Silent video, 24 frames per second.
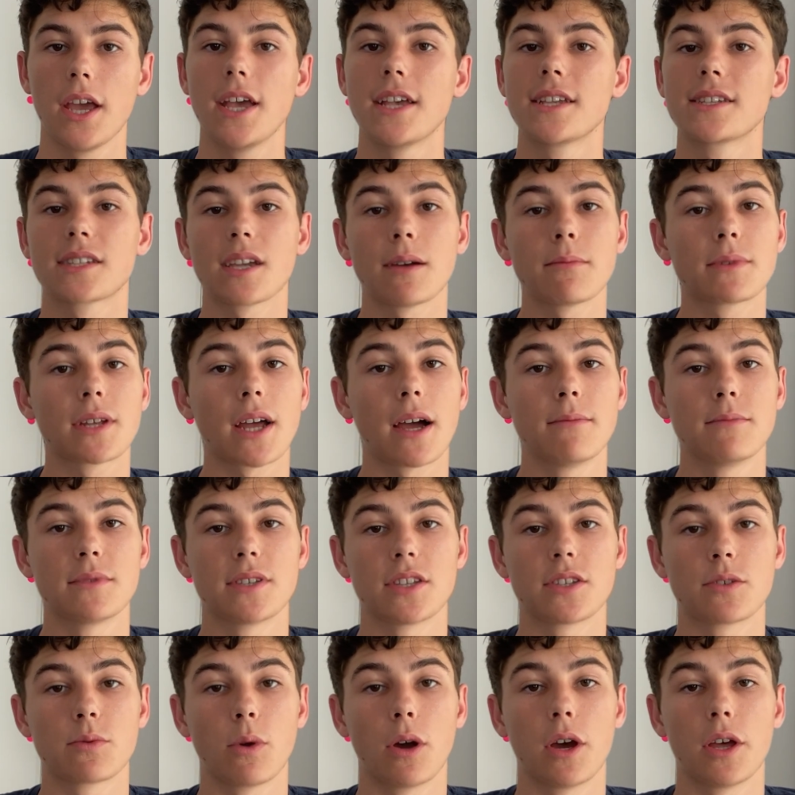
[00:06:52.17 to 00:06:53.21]
Sometimes
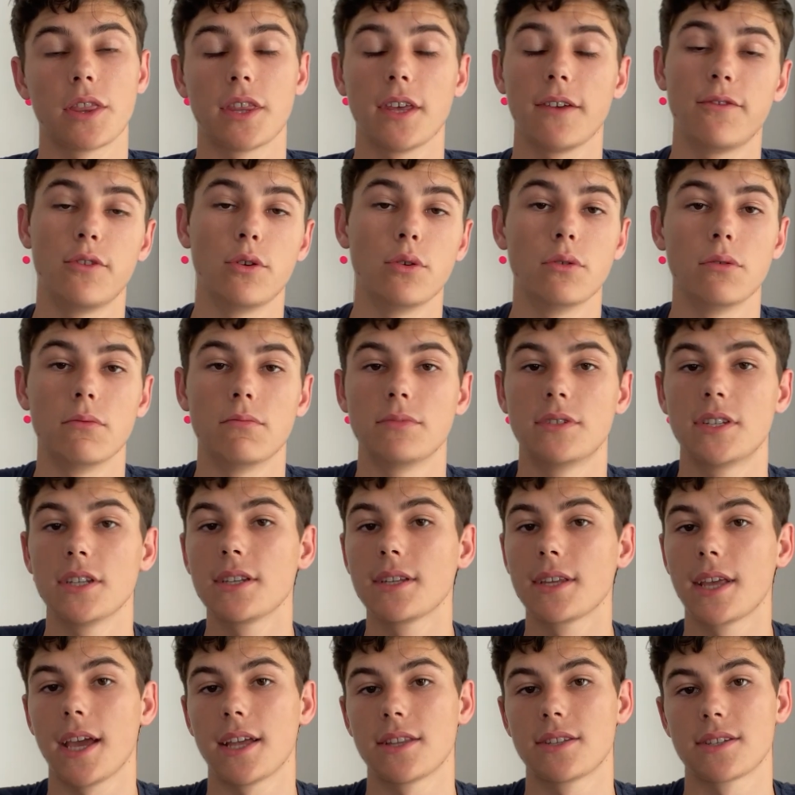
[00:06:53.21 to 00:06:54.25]
it's worth, if you
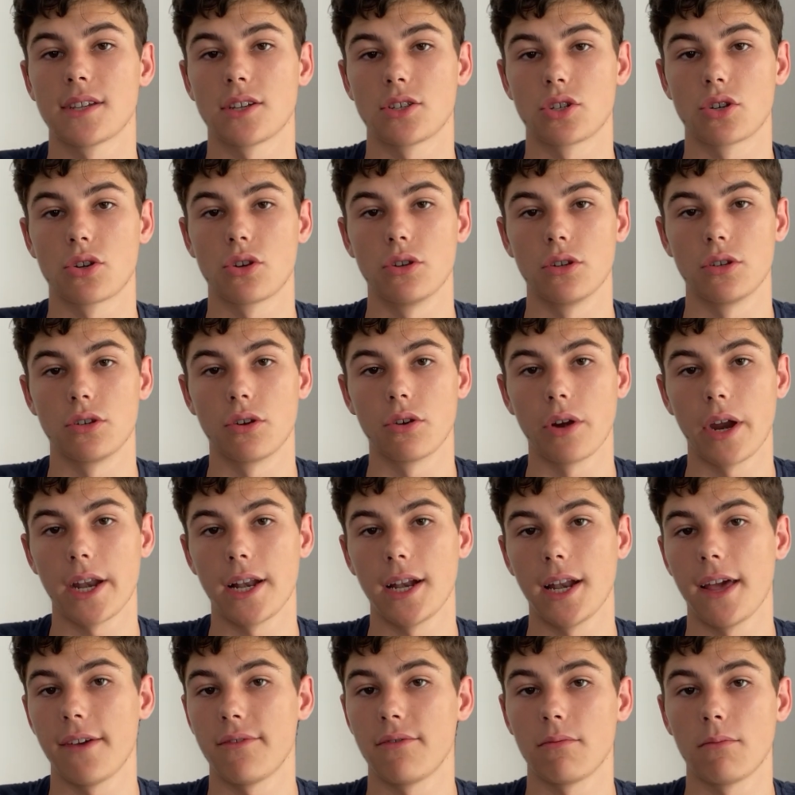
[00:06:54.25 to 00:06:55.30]
didn't get such good grade
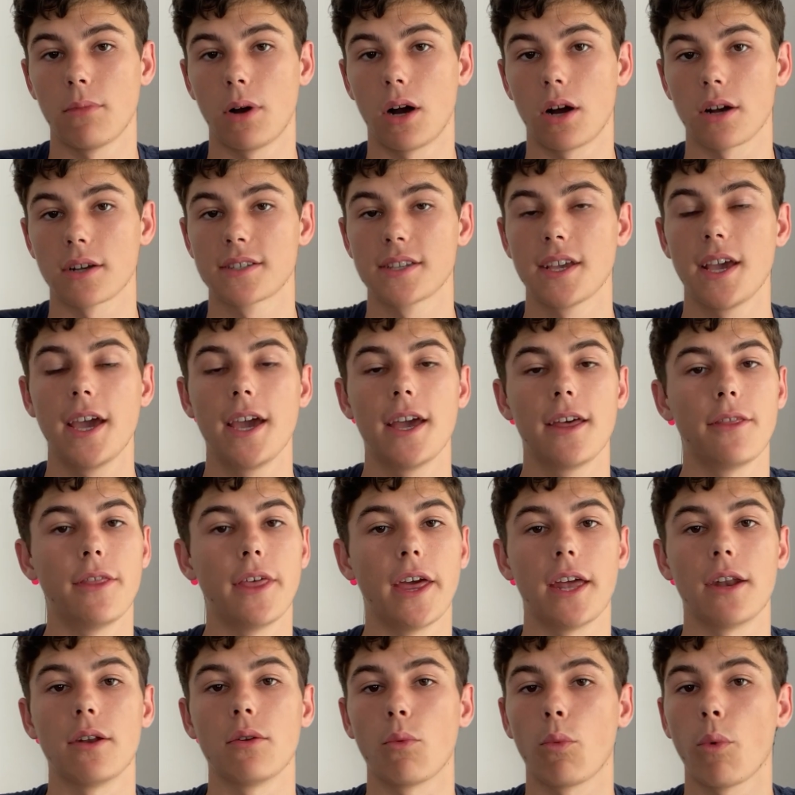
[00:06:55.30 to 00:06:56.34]
11 marks,
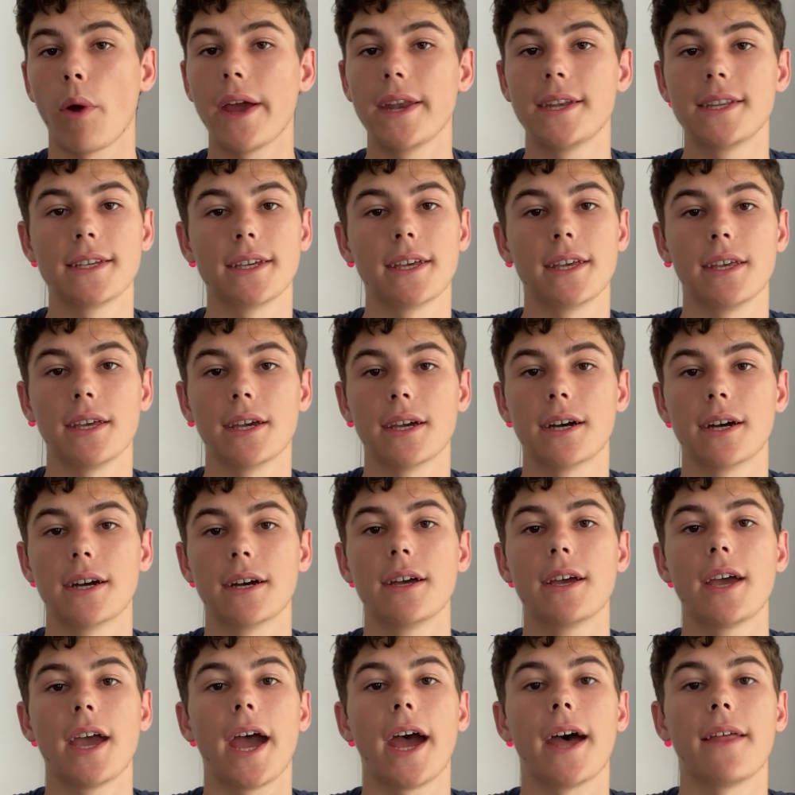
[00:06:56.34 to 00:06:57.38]
then waiting a year
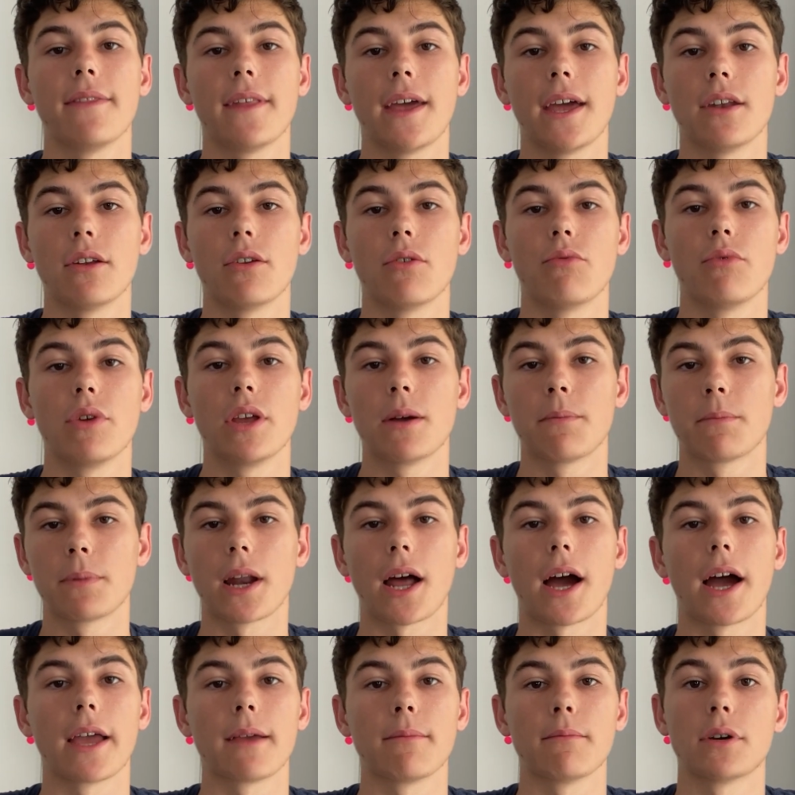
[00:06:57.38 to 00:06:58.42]
and then
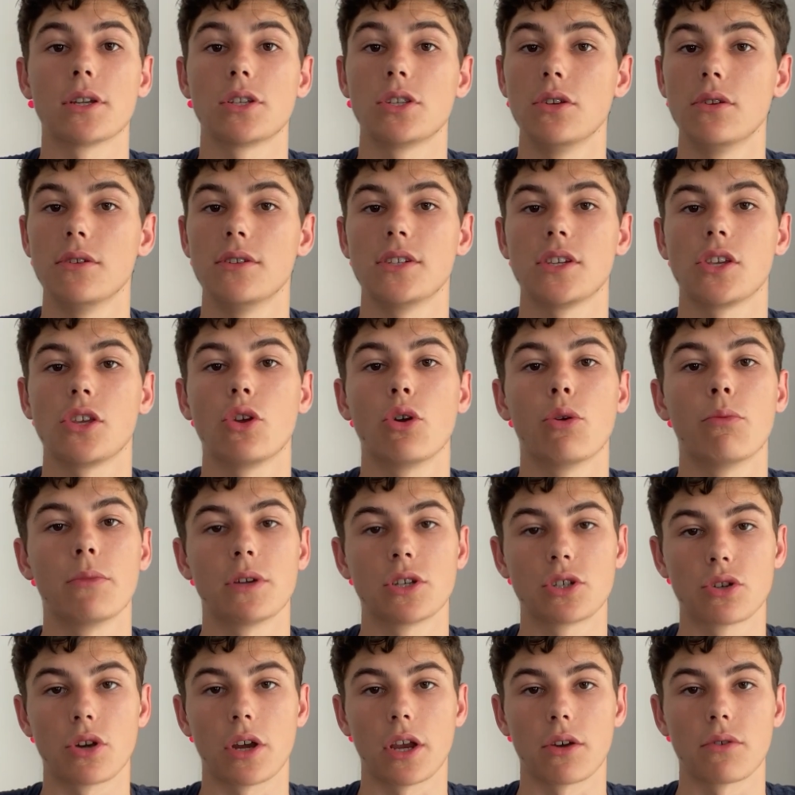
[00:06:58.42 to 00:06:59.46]
reapplying but using your
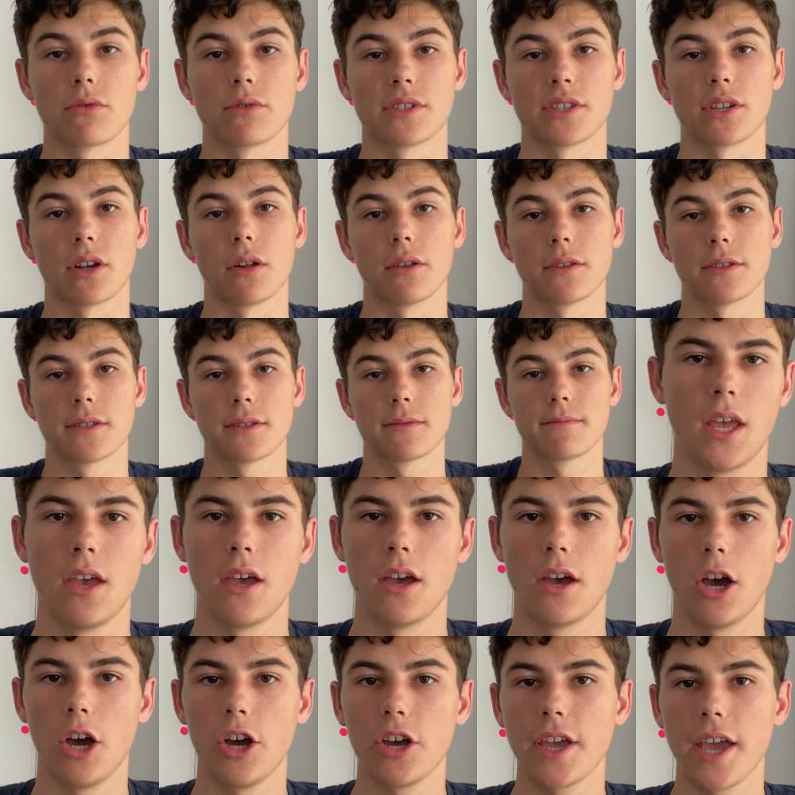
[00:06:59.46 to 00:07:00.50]
matric results.
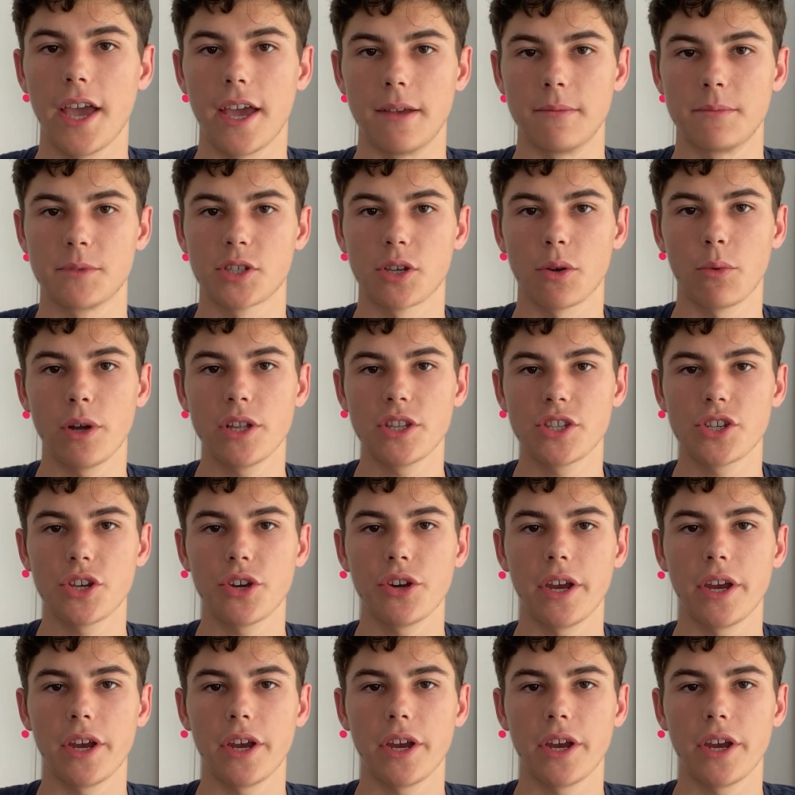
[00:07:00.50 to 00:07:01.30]
Okay, so once you're